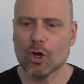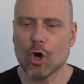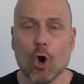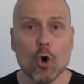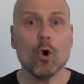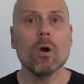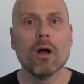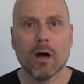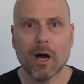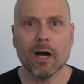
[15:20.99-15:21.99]
who
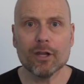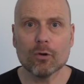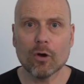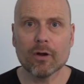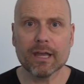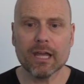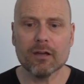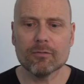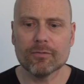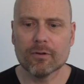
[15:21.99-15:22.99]
are you going to
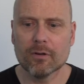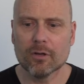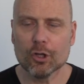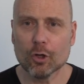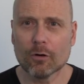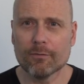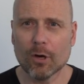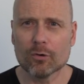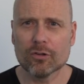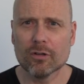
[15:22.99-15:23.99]
give your
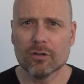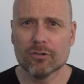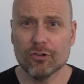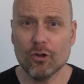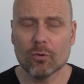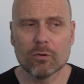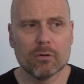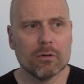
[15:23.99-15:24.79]
vote to?"